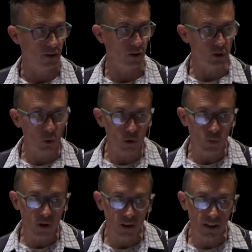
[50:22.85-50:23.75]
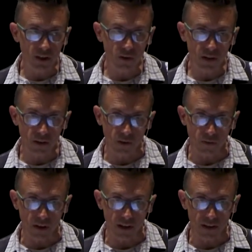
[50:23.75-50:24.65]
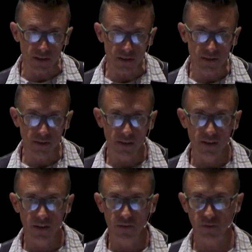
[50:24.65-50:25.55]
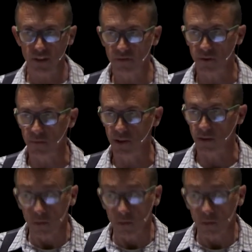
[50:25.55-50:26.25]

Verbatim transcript: good Lord willing, and the creek don't rise, flee from you.